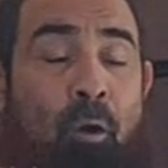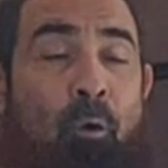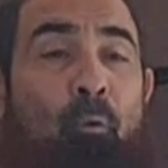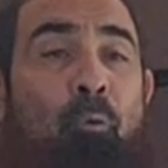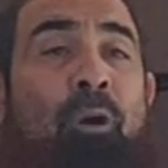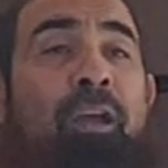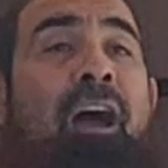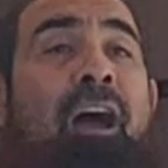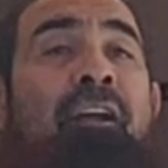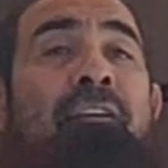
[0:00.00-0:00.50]

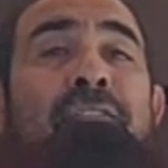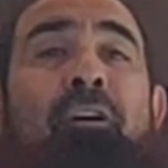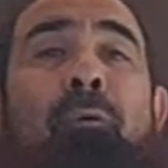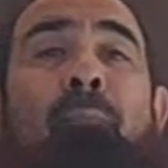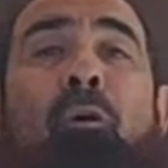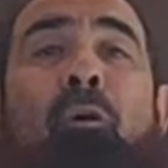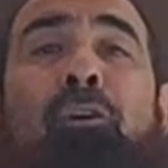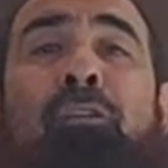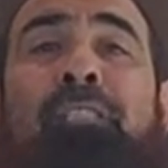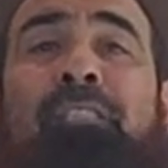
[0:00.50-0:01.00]
we are the
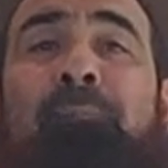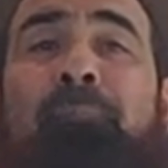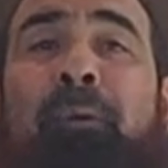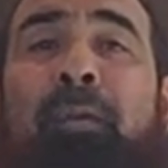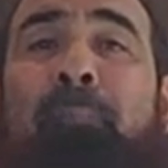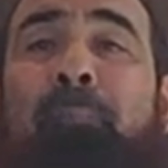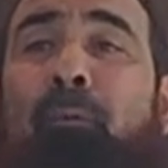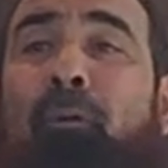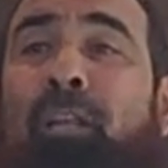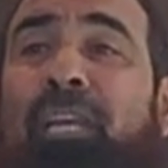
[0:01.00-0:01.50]
most
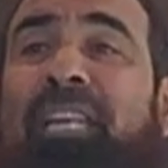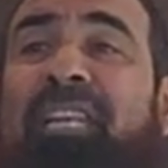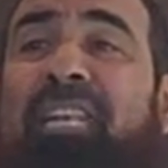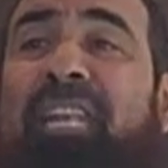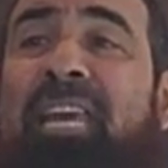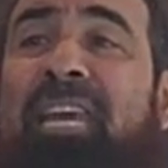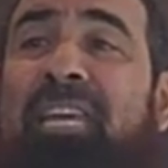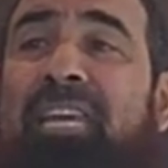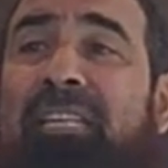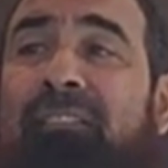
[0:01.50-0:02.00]
people in
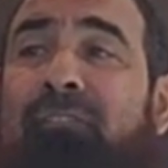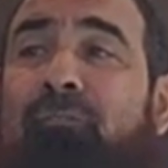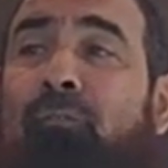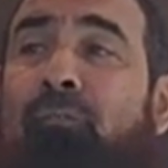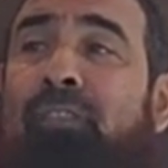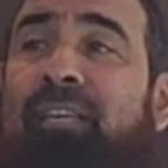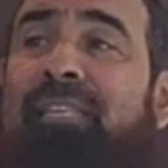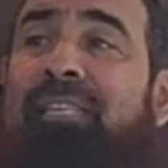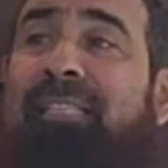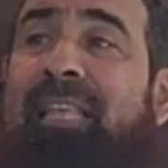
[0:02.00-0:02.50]
need to
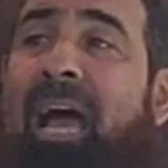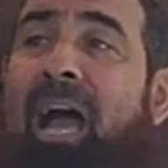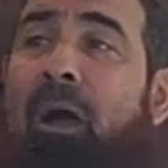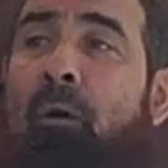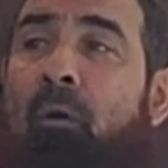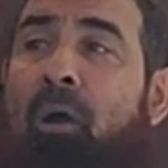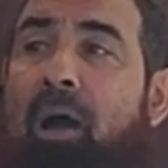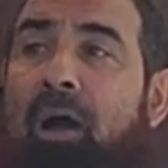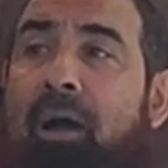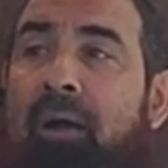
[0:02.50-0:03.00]
this
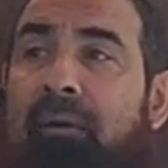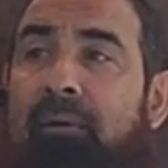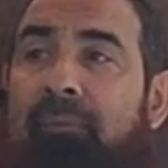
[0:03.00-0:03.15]
dawah